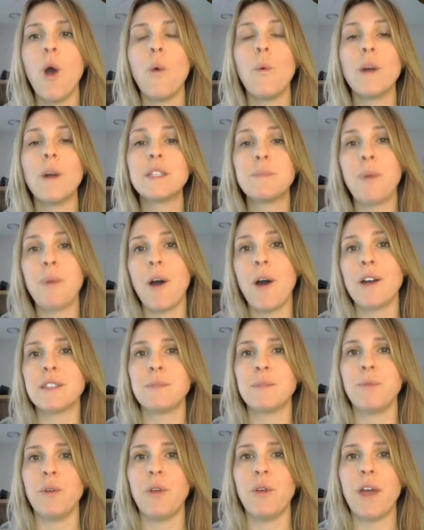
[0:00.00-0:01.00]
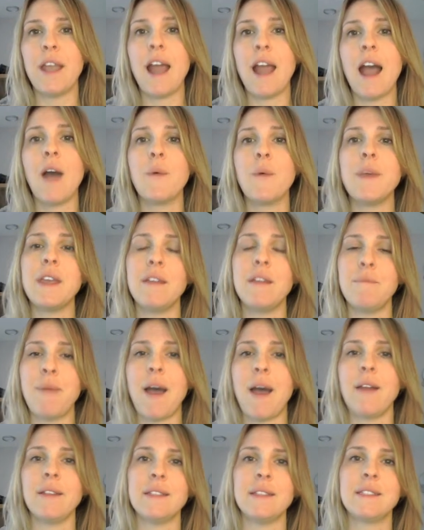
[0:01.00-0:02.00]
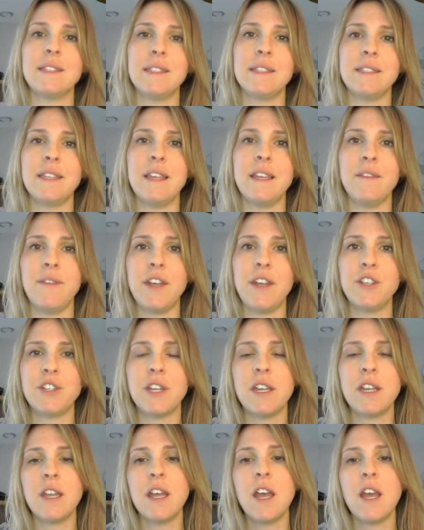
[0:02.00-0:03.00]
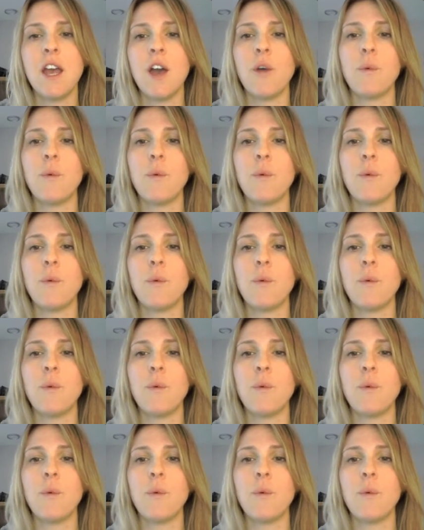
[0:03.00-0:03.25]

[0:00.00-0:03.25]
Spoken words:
what's possible and how we can balance this innovation